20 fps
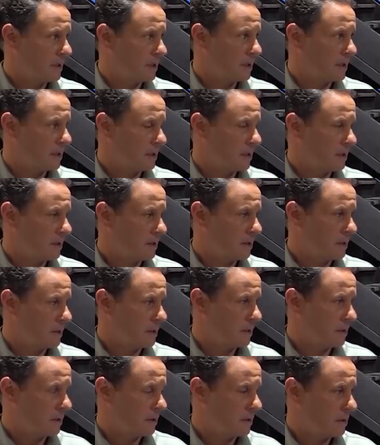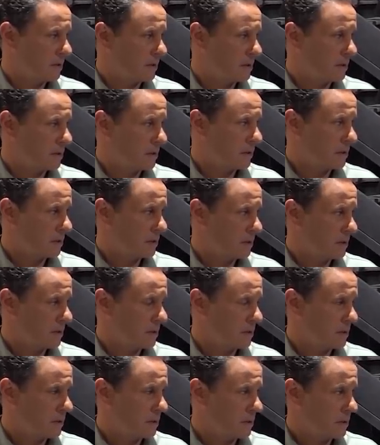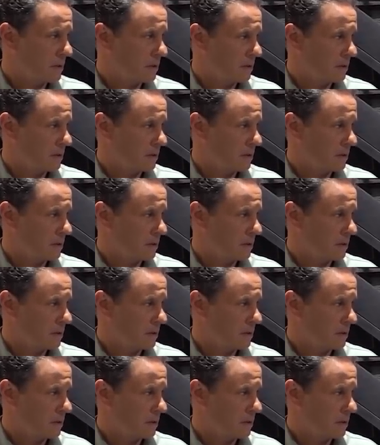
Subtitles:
The person shown says nothing.